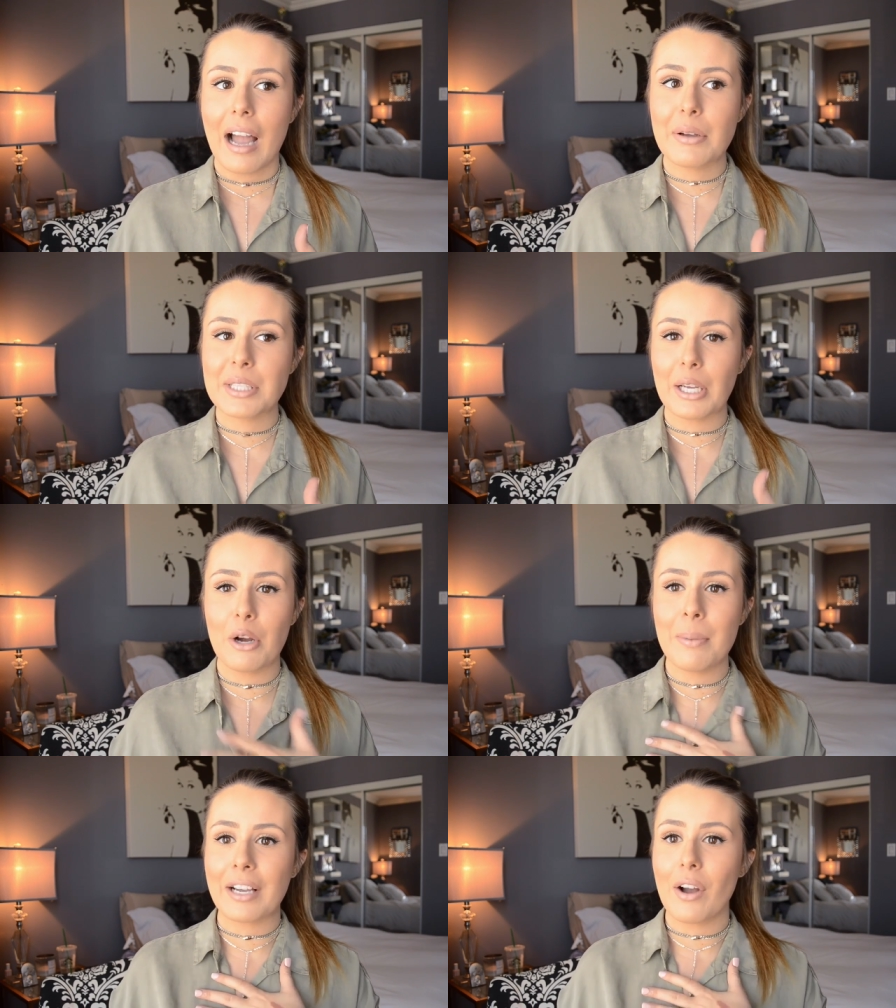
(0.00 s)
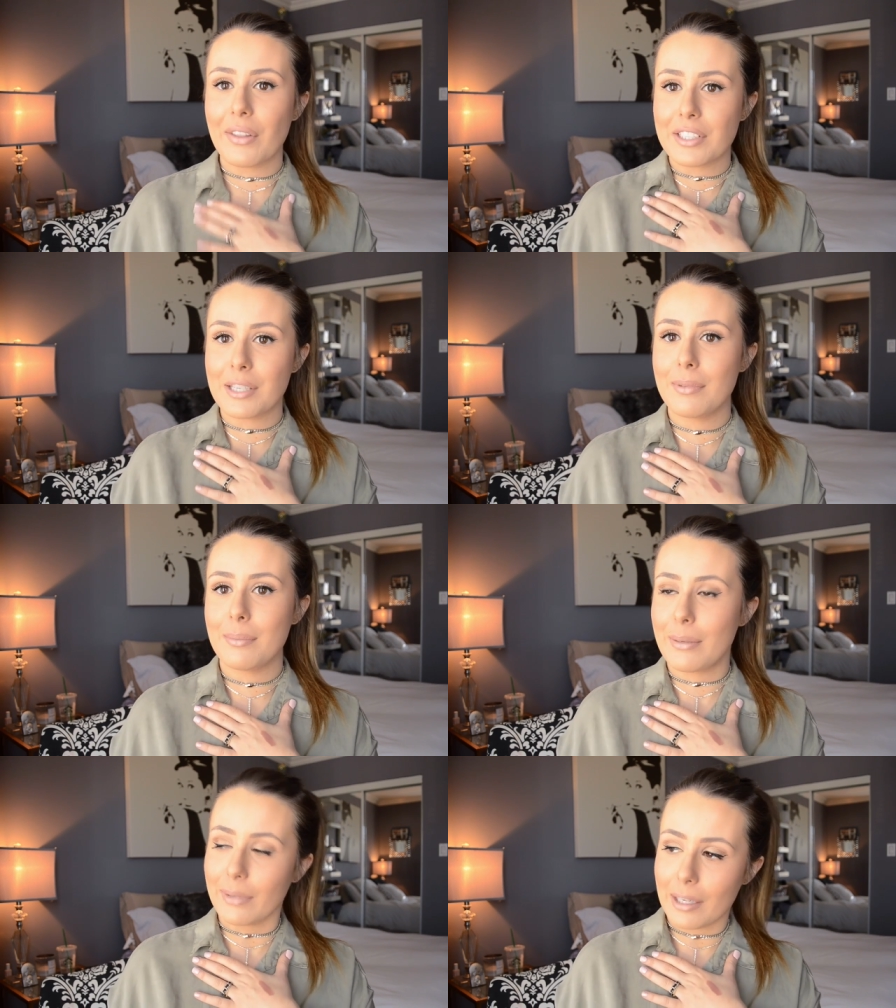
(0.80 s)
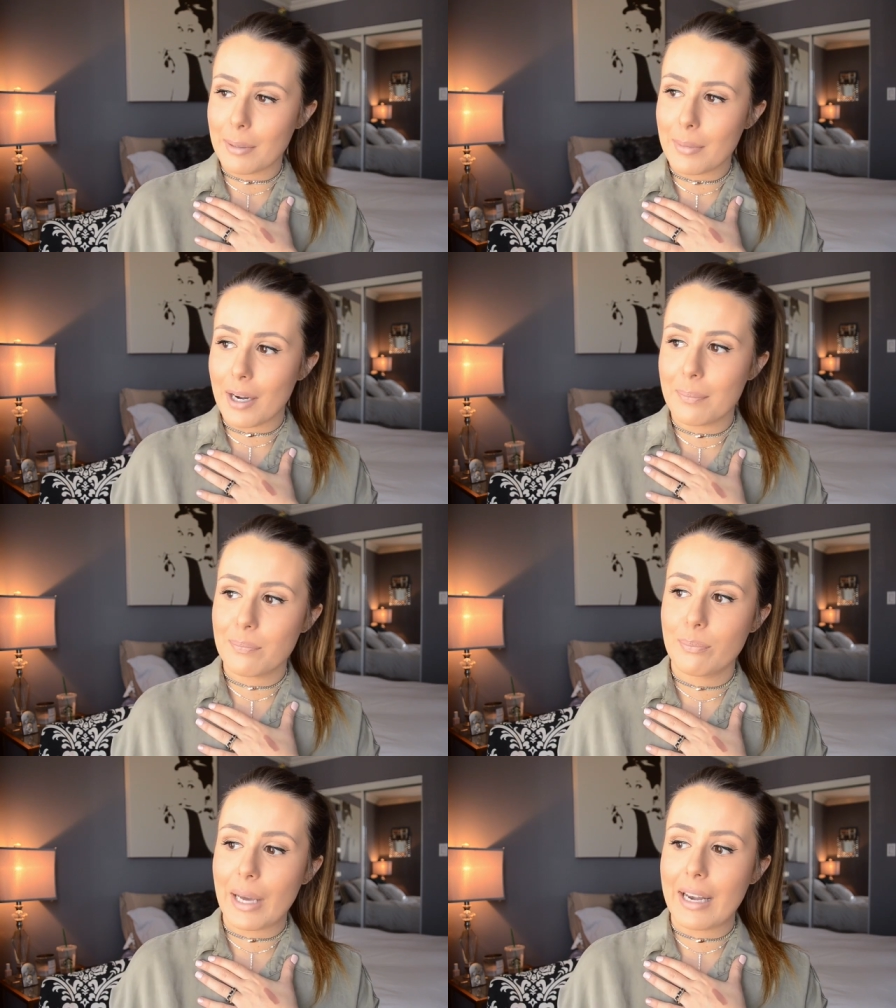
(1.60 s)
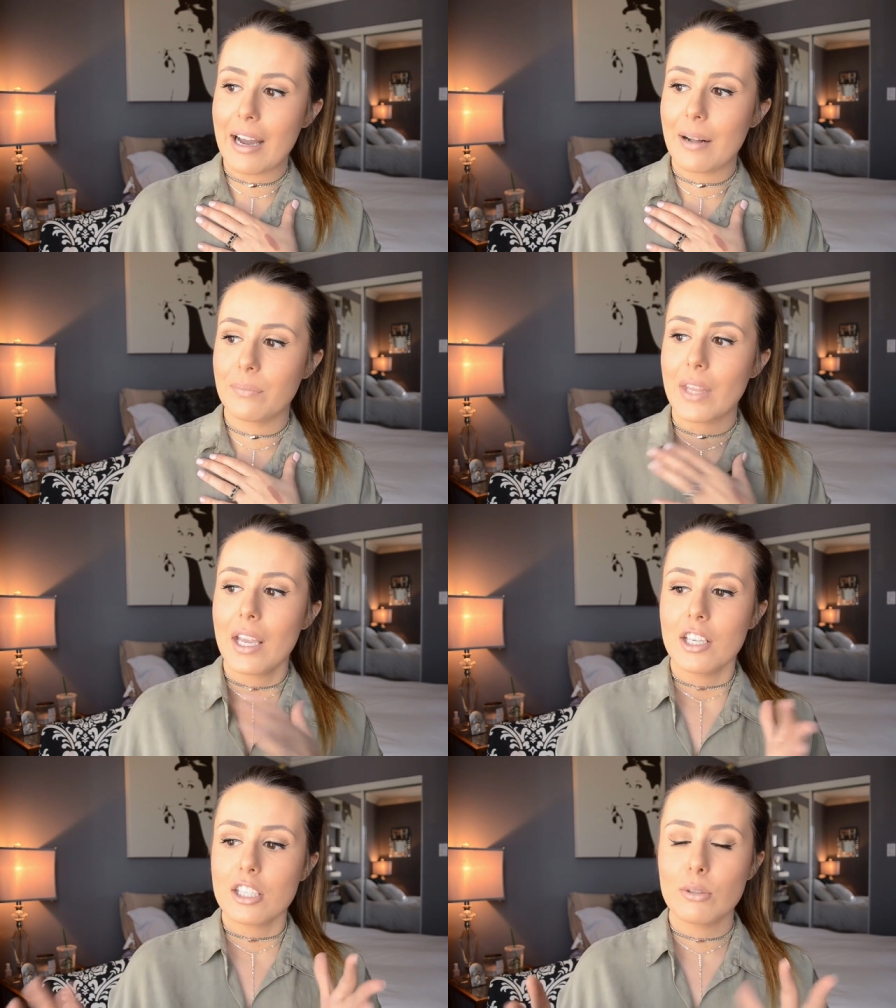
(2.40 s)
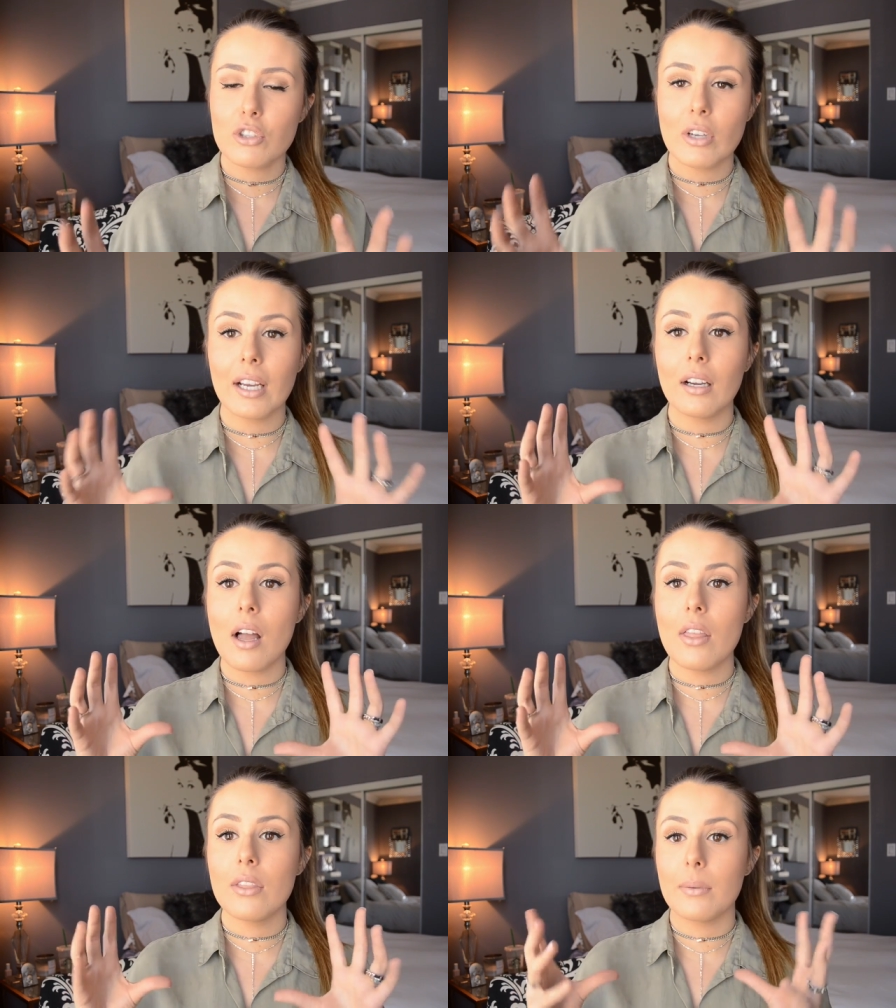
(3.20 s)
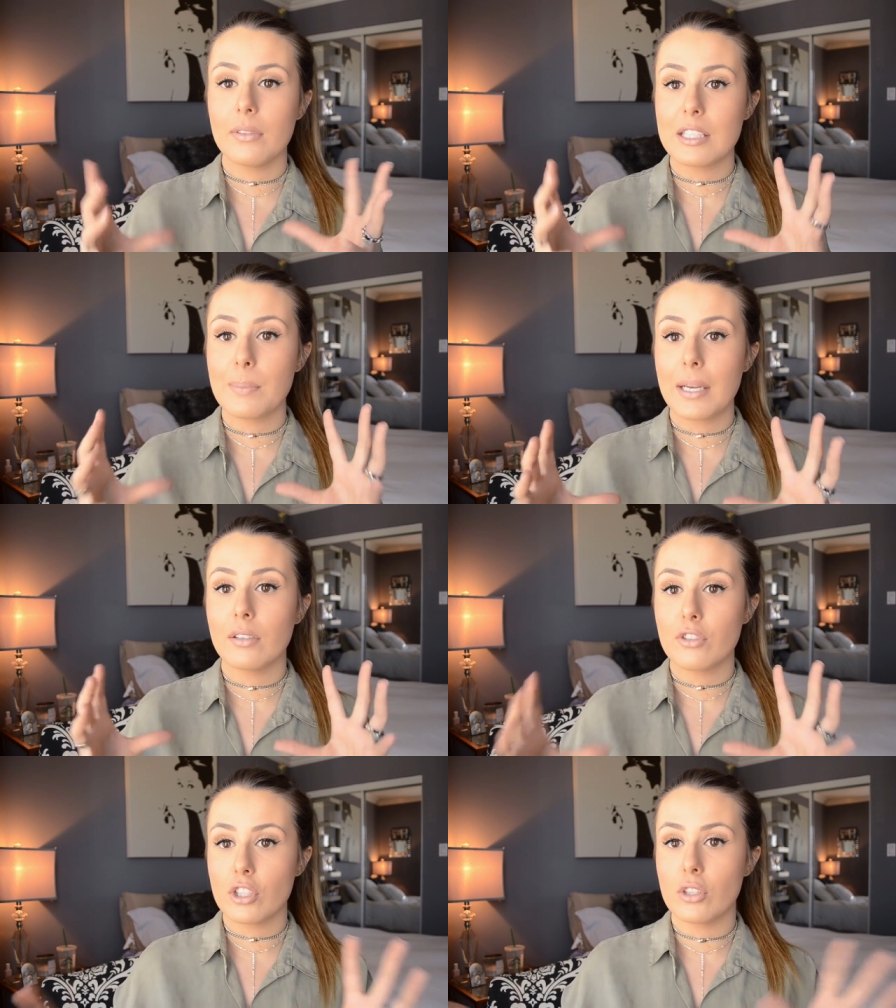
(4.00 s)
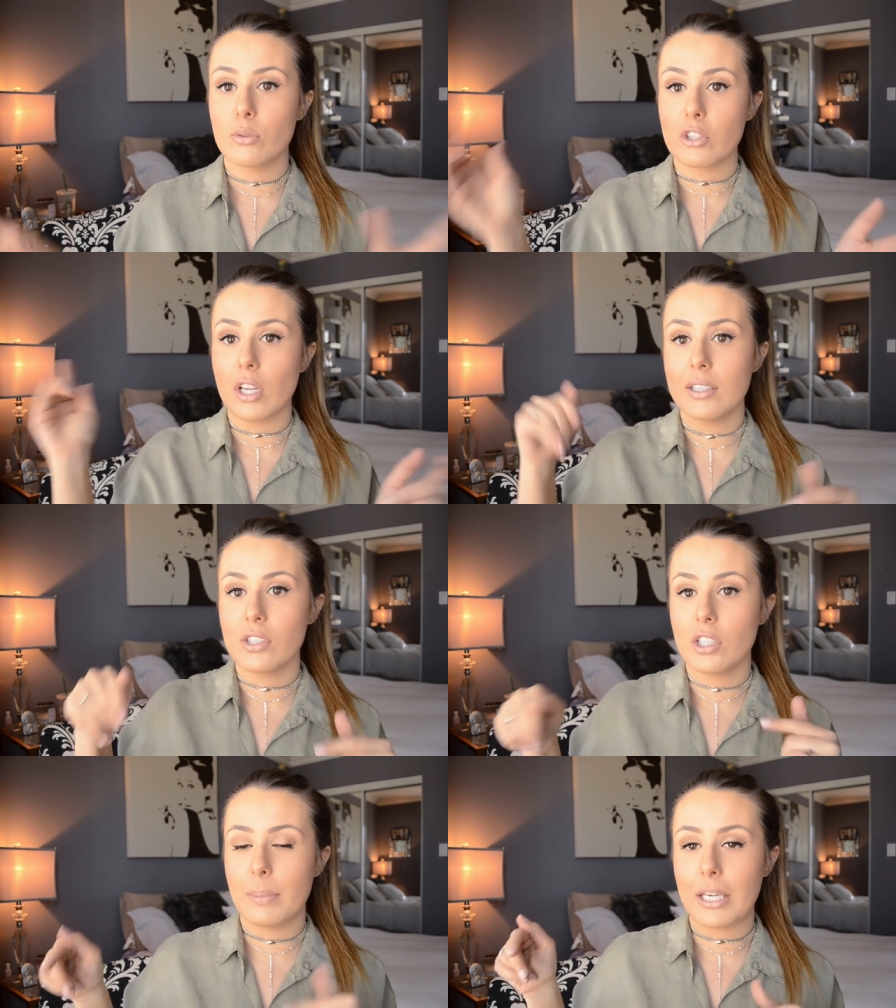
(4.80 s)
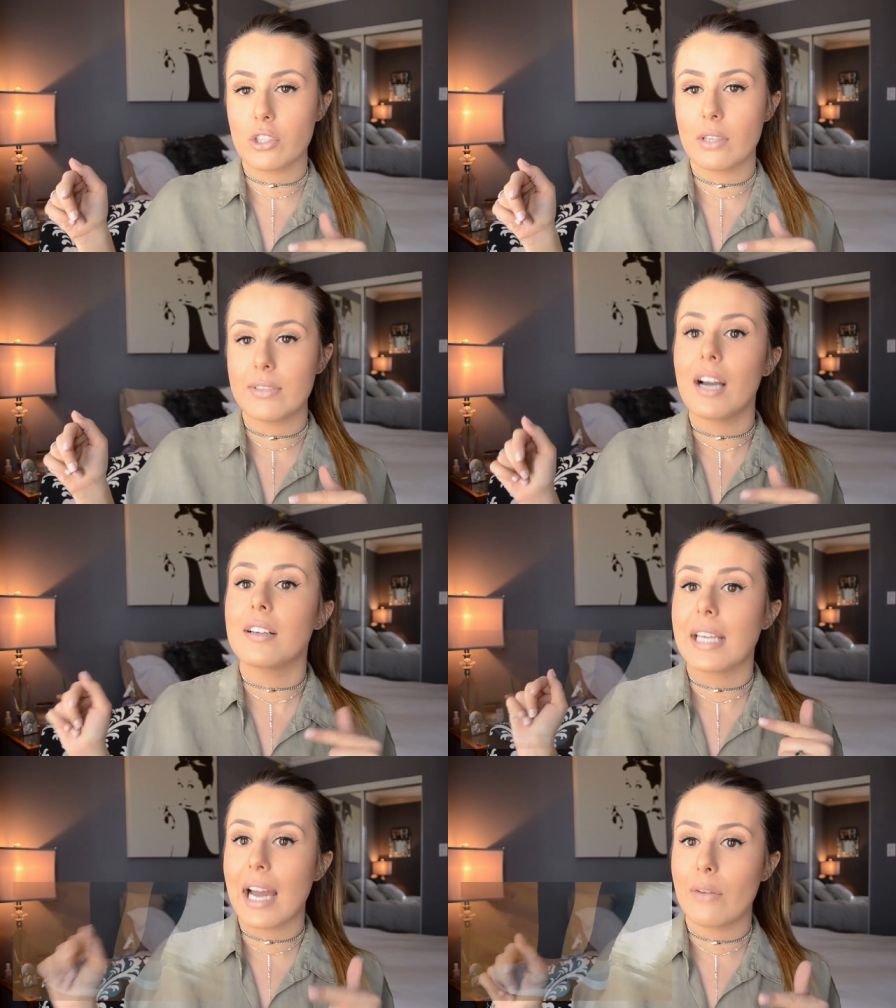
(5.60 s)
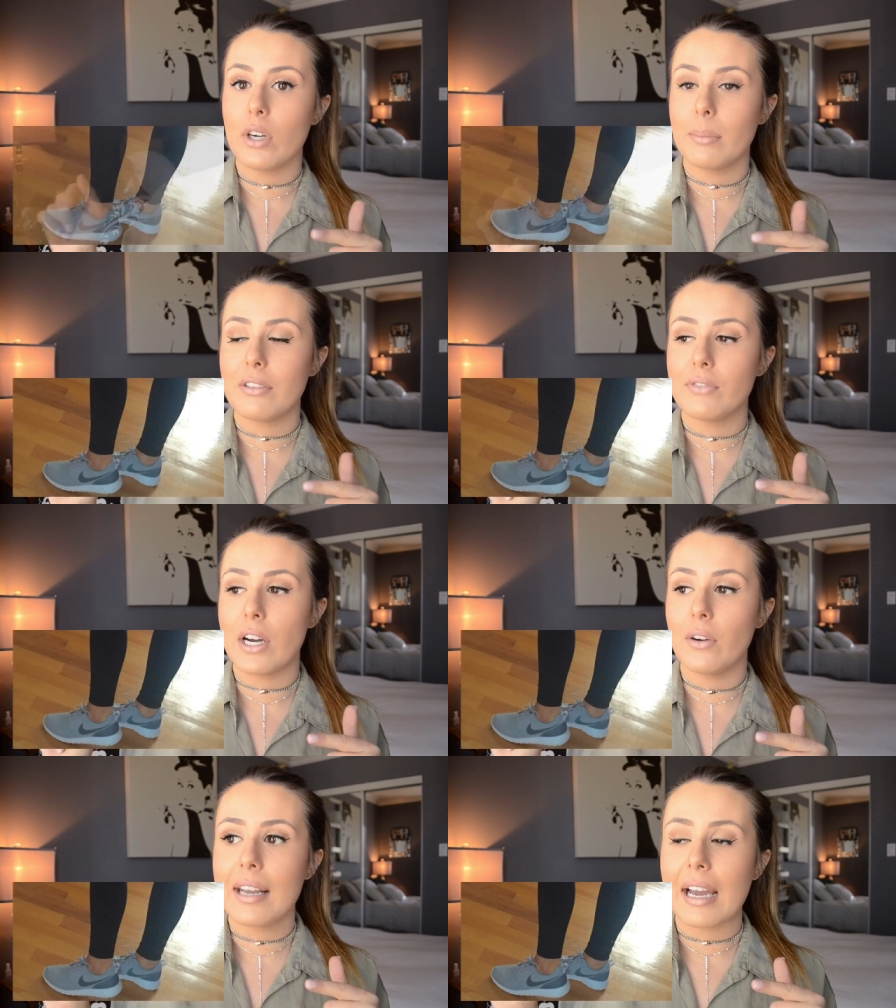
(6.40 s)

I was like, oh my god, that's going to be me when I'm a mom. But um, she was trying on the, this pair of shoes, which I'll insert a picture of now because I have one on my phone.